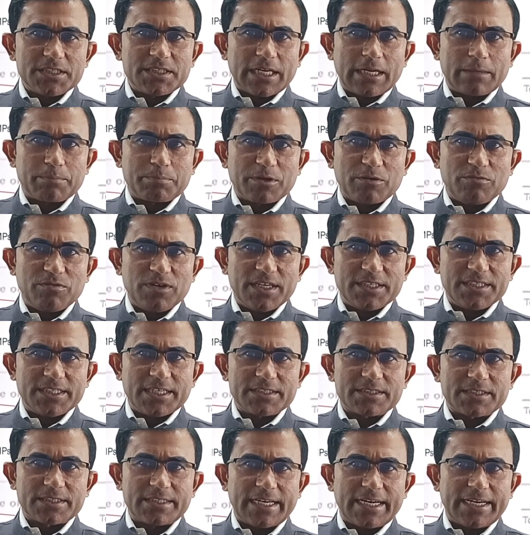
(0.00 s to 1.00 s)
and
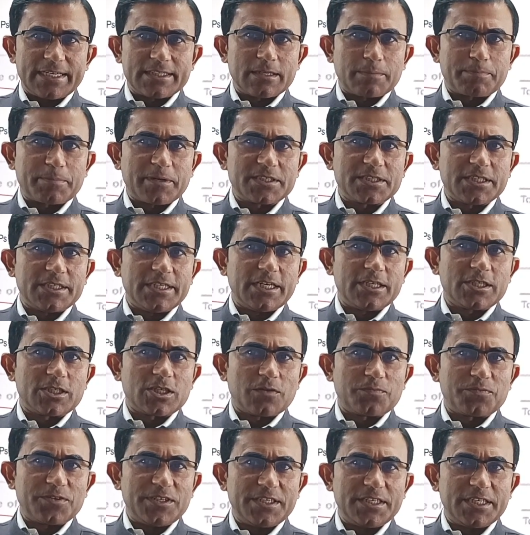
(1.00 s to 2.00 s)
privileges that the President
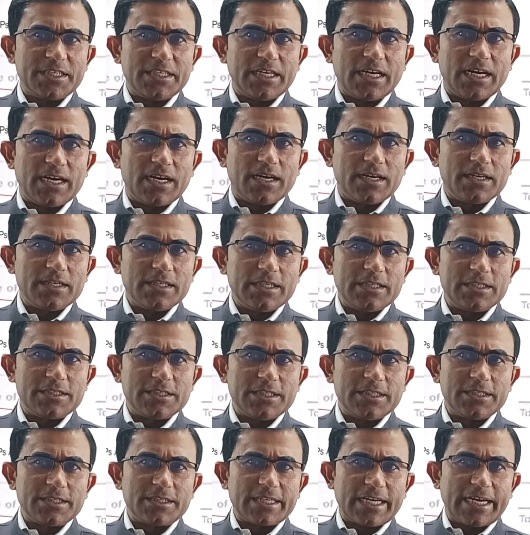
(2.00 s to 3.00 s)
of India
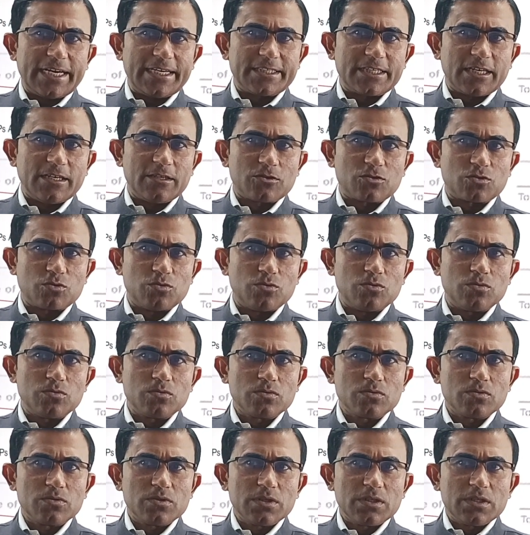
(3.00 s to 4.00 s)
is entitled to.
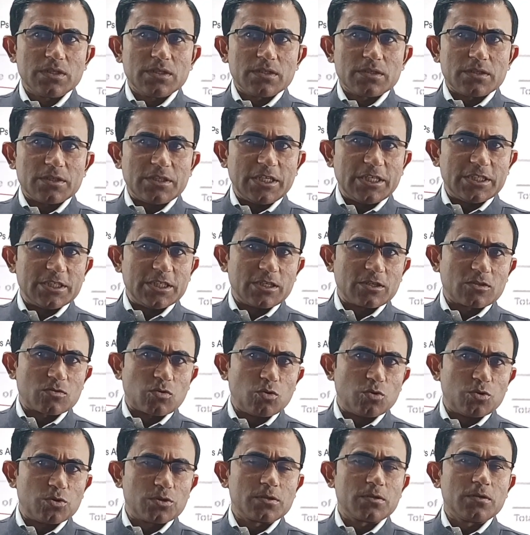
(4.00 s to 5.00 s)
These
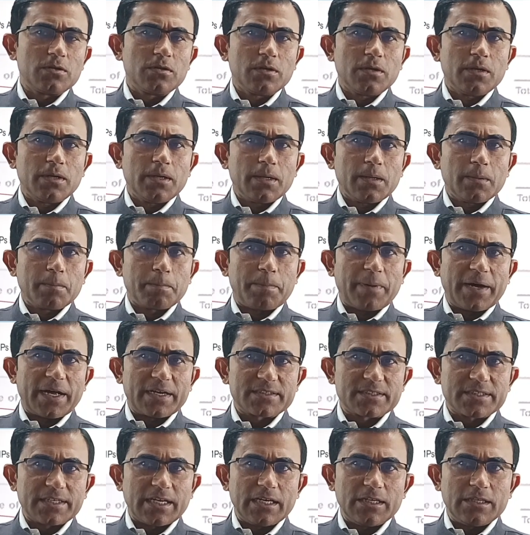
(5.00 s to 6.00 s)
include
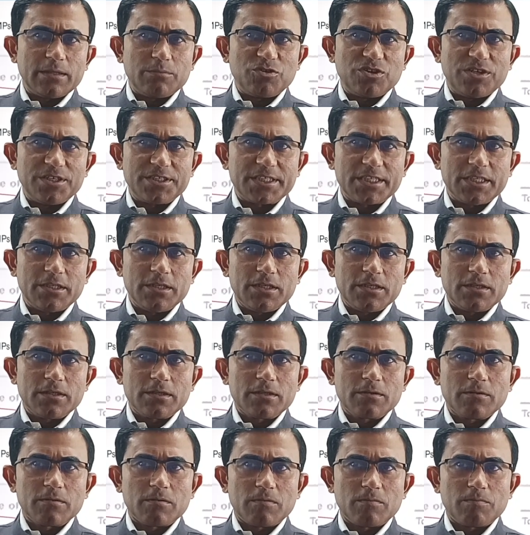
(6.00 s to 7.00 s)
personal immunity
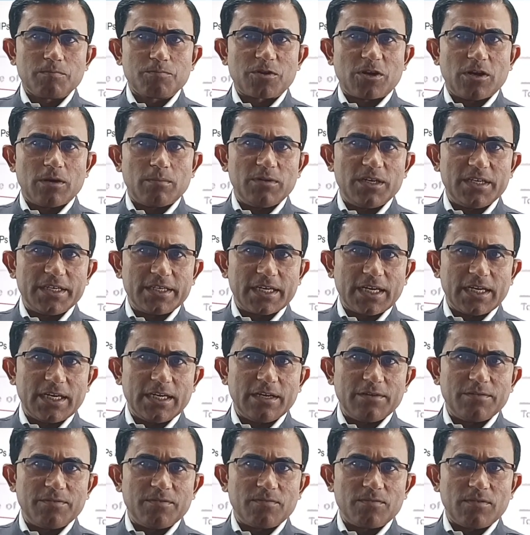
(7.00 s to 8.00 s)
from legal
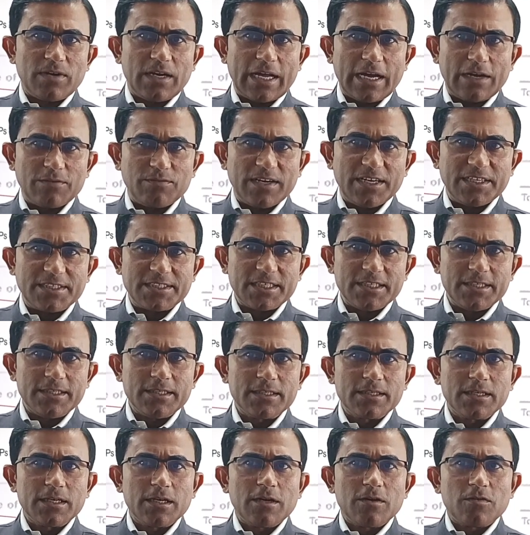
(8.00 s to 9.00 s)

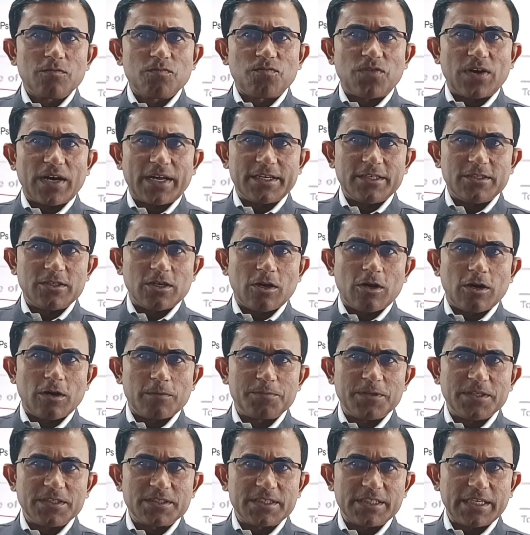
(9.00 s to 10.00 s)
liability for his
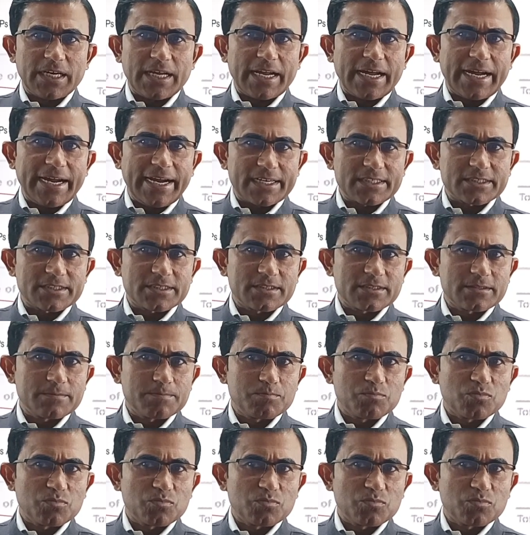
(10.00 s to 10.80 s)
official acts,